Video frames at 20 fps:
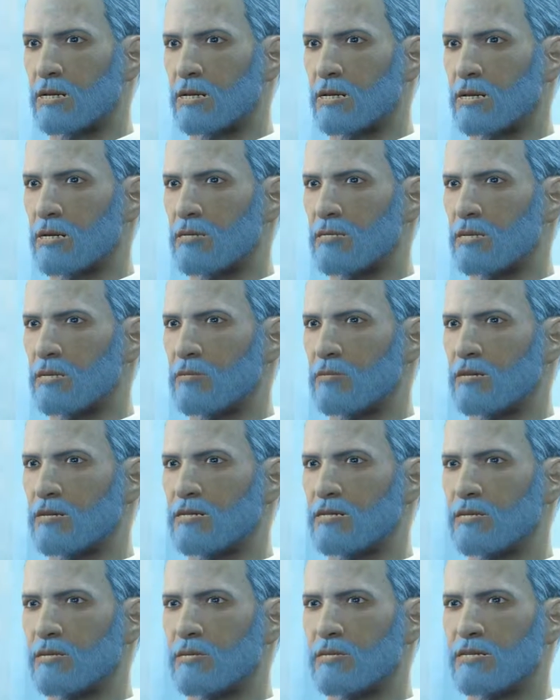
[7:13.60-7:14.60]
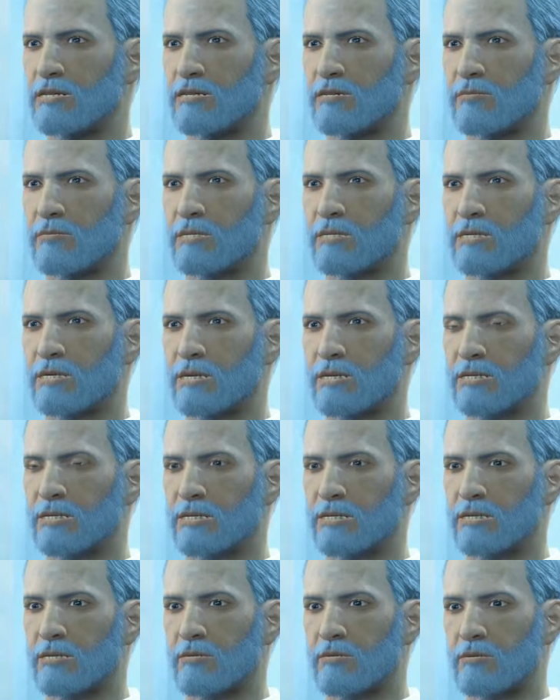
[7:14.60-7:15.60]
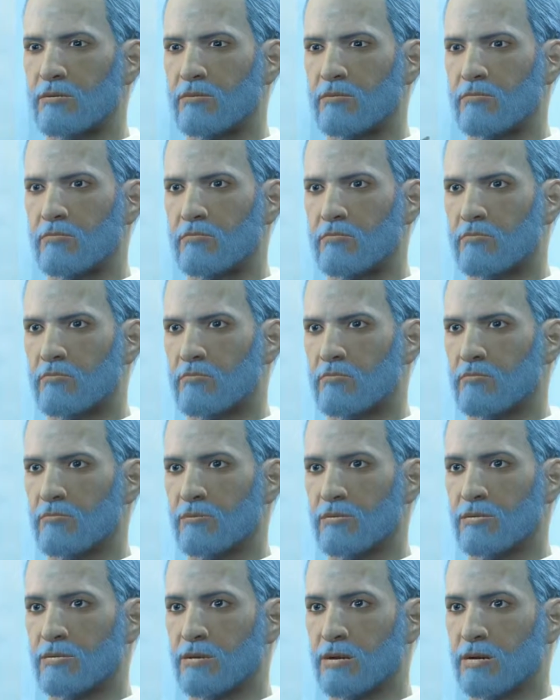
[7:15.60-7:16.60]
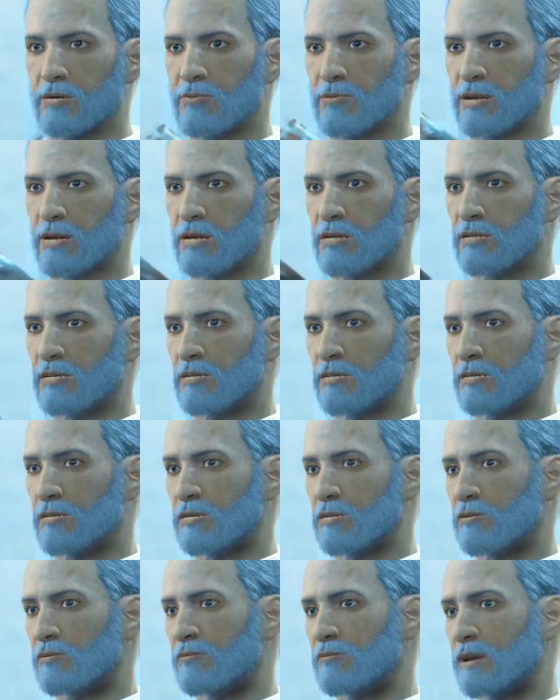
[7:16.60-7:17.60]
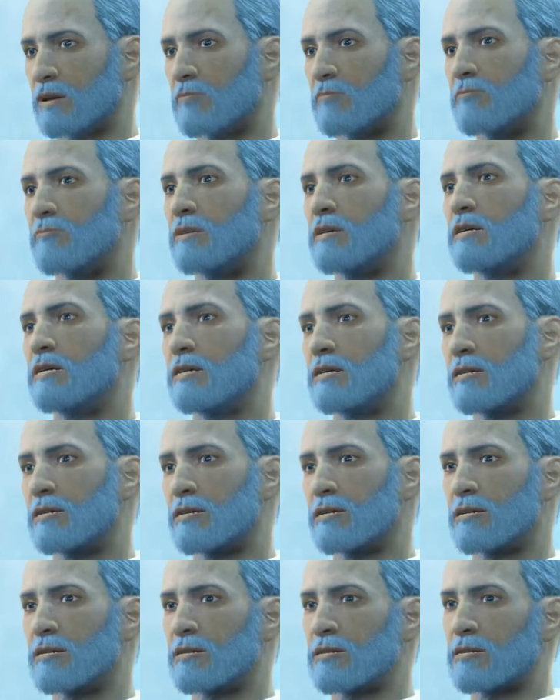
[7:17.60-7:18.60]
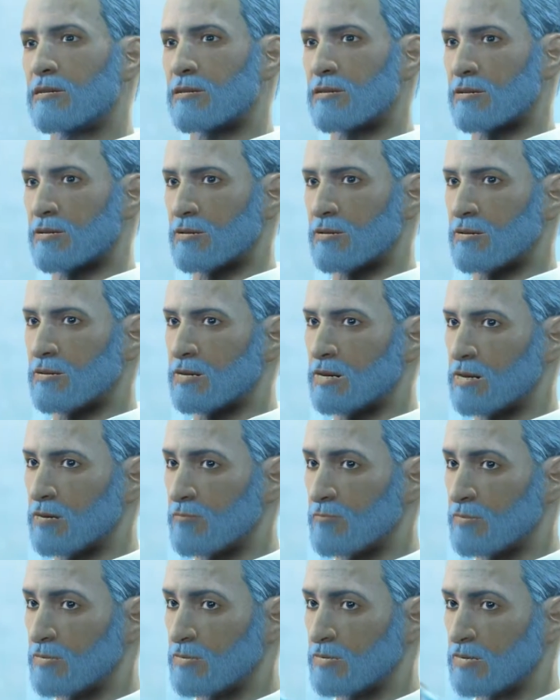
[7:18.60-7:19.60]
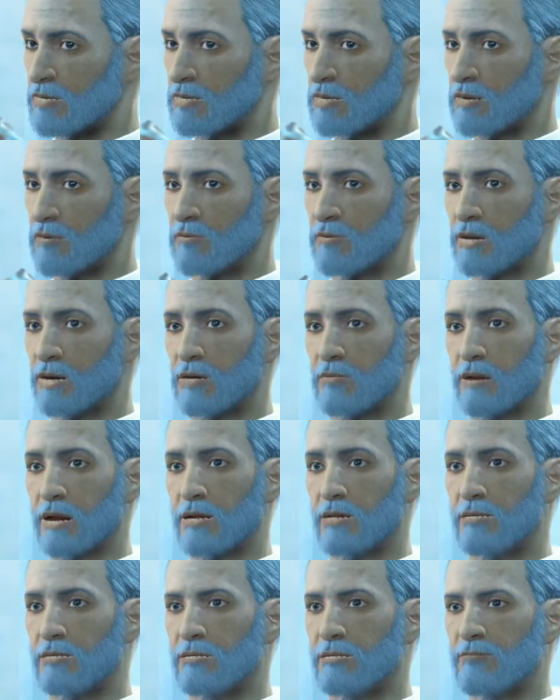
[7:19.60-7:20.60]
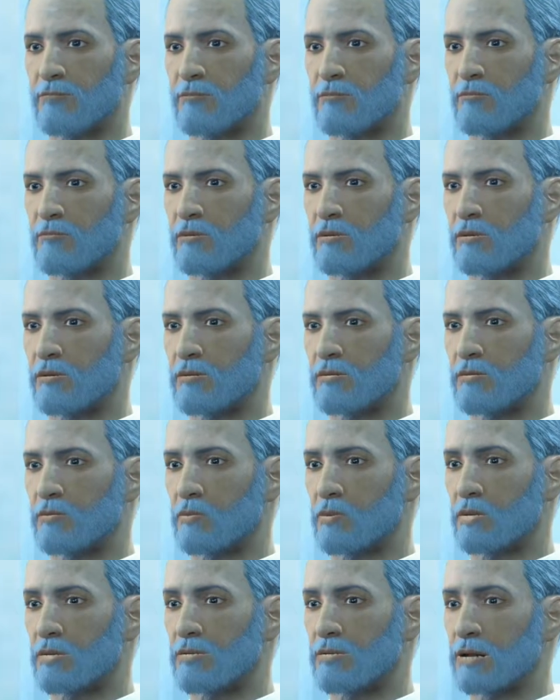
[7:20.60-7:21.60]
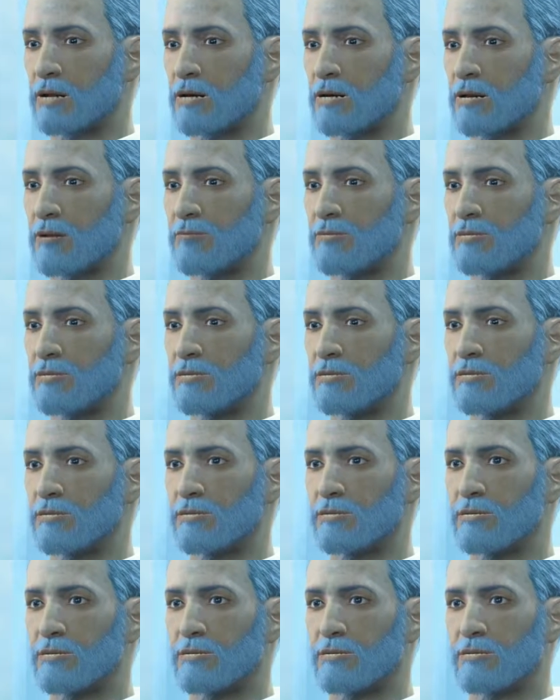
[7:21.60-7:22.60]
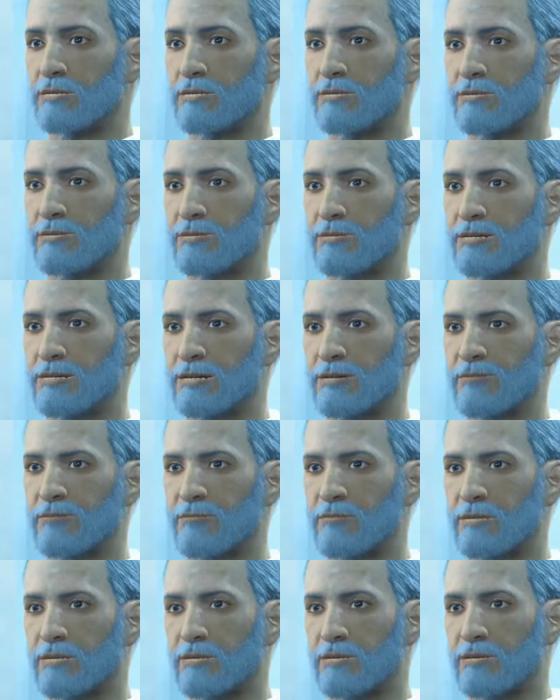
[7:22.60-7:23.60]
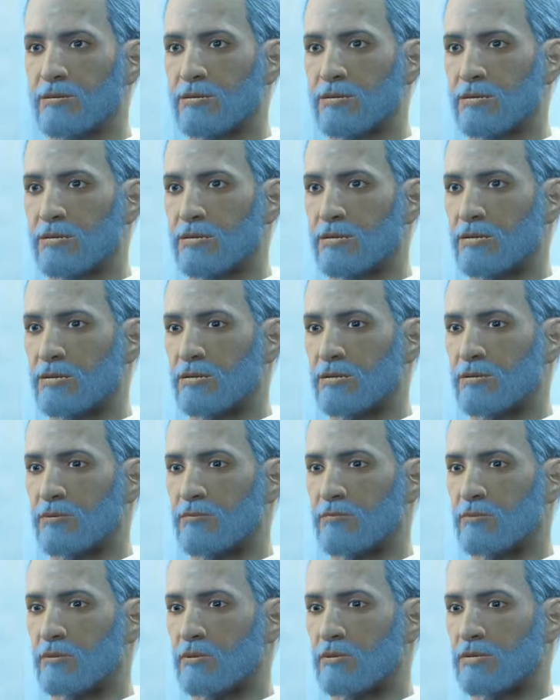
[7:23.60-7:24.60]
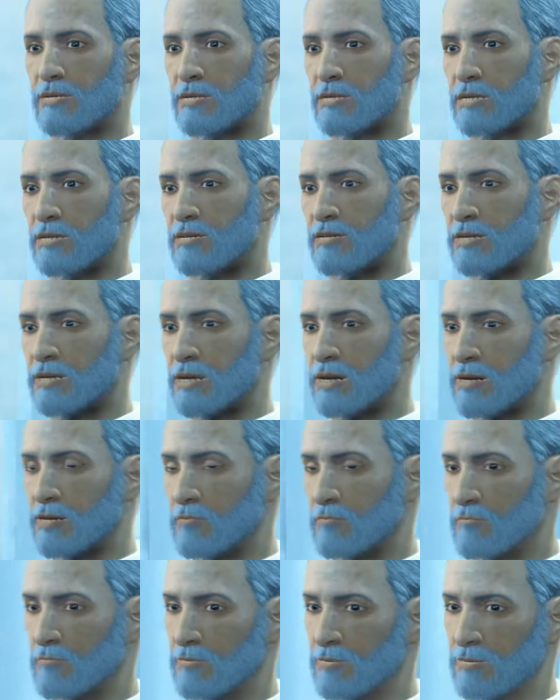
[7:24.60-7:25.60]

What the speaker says: Another source was necessary. But then the Institute found me, after discovering records from Vault 111. An infant, frozen in time,